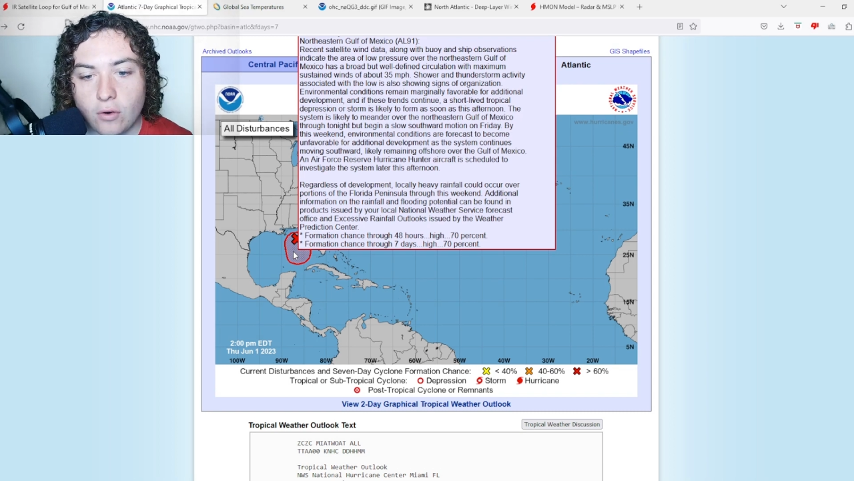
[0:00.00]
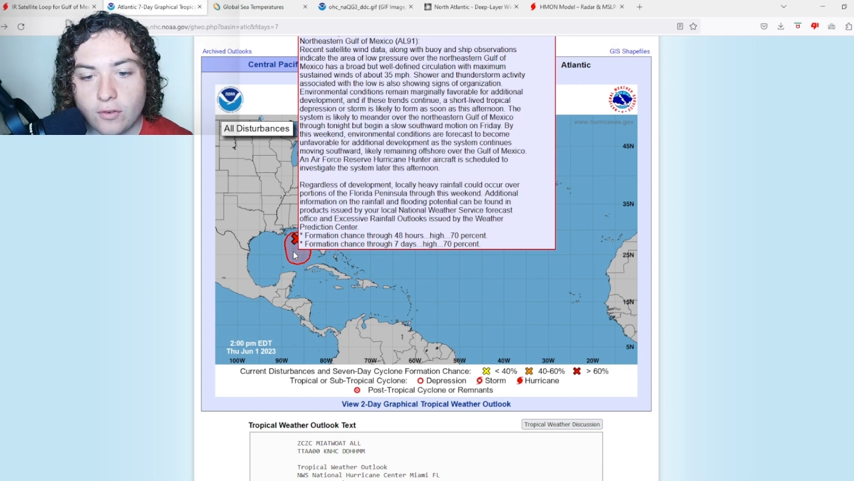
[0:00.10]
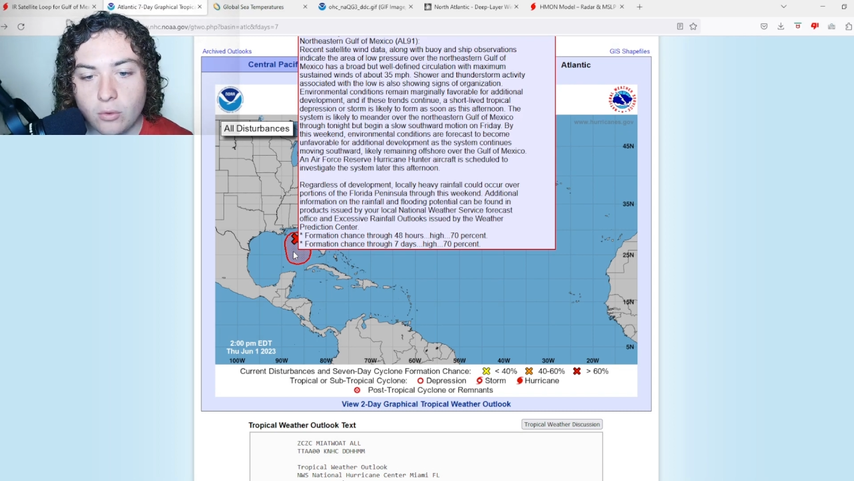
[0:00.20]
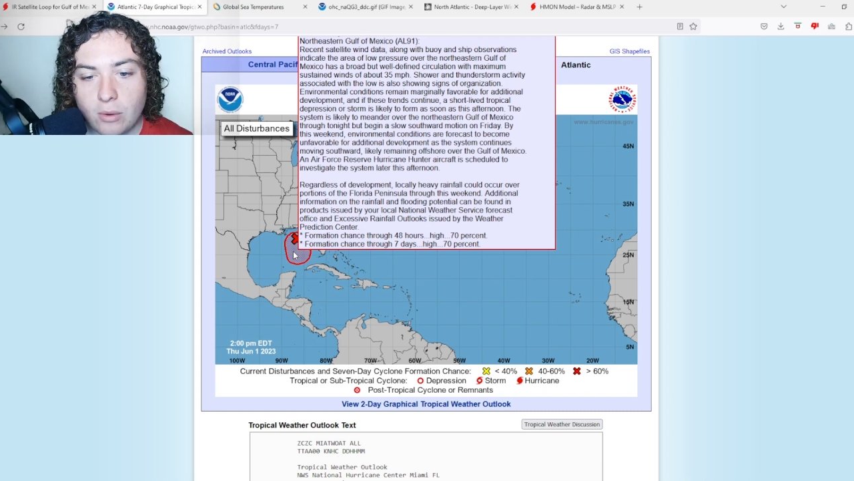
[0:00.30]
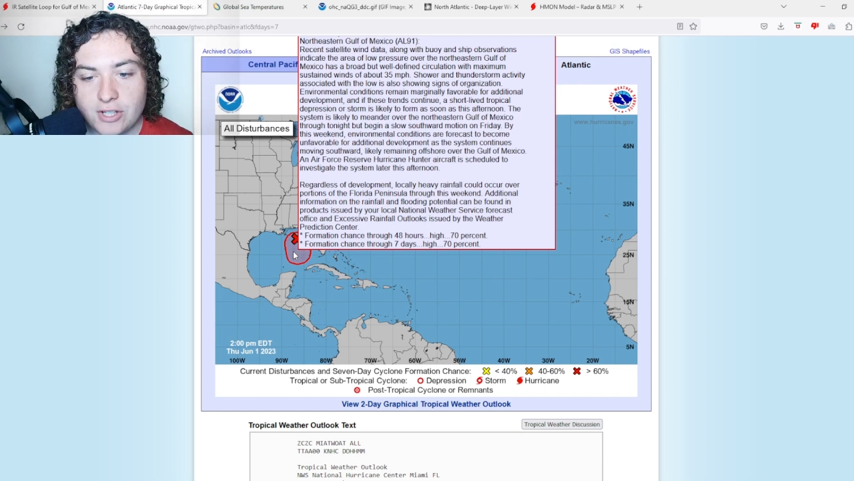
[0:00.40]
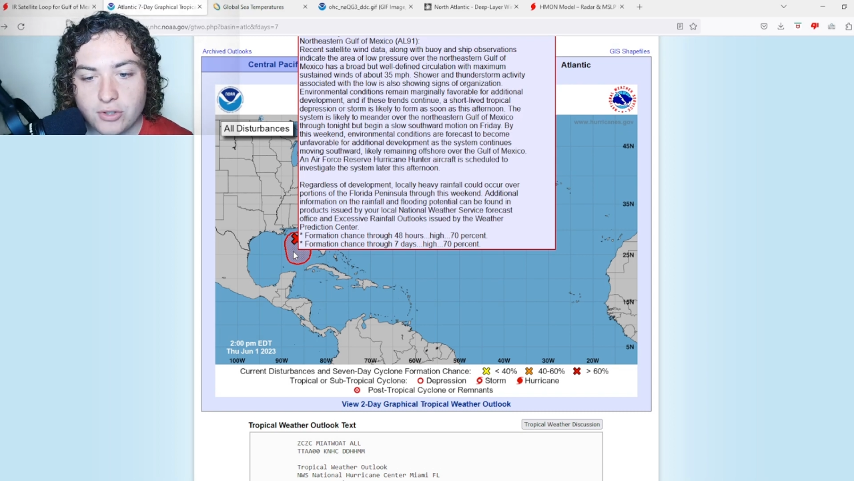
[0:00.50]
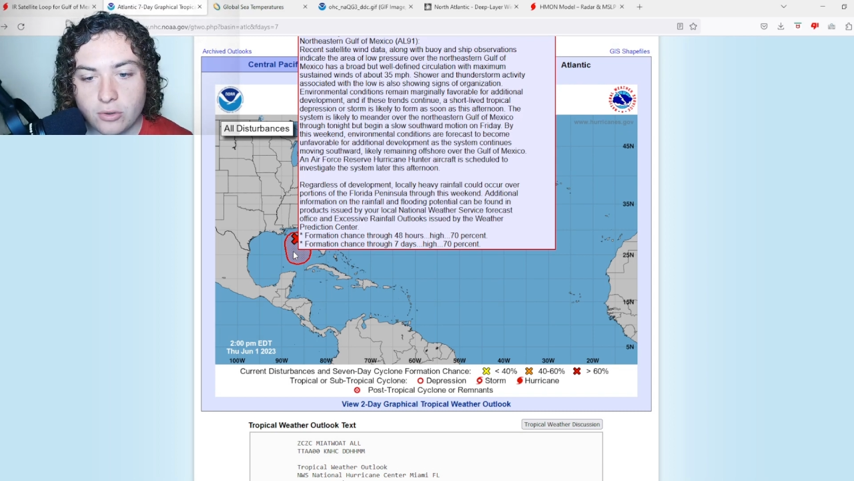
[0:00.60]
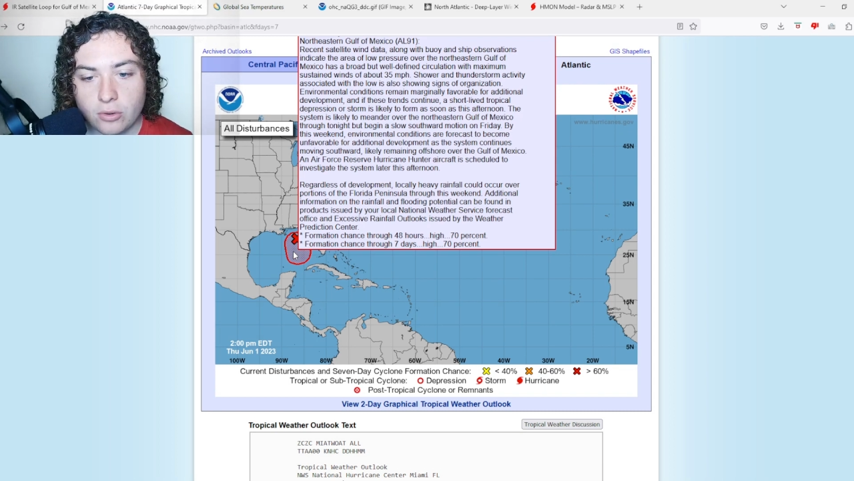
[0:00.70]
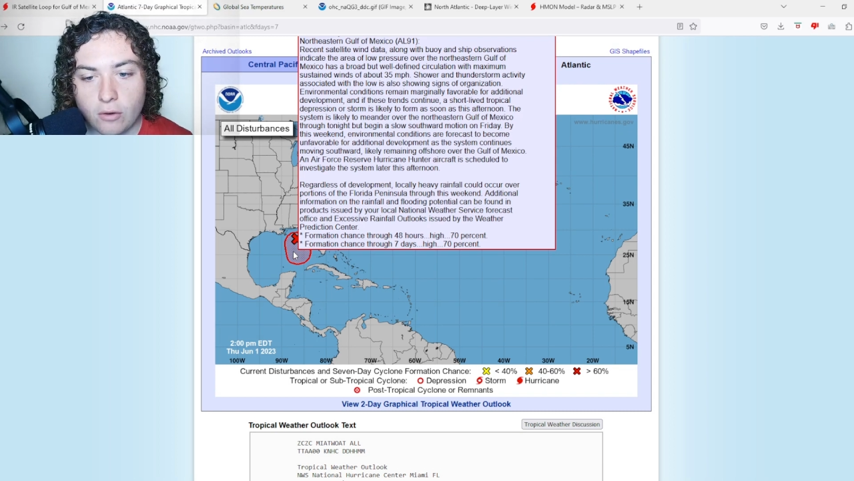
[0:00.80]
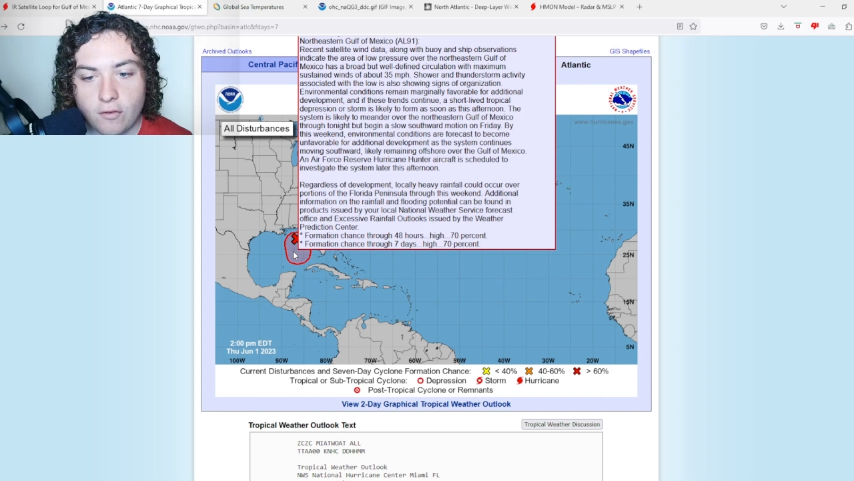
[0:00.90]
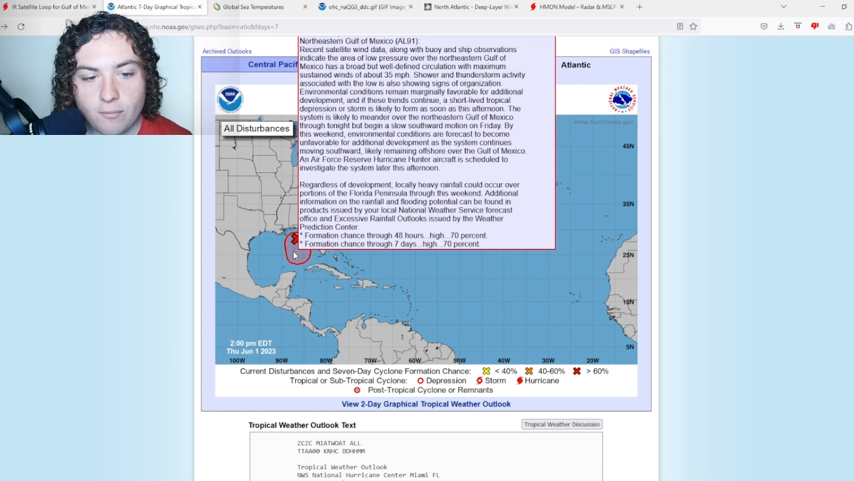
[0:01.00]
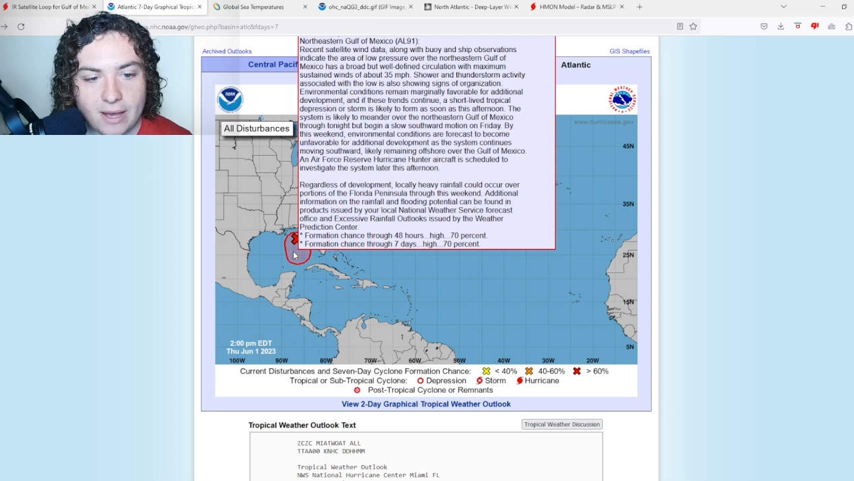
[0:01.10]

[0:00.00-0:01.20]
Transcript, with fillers: over the western Gulf of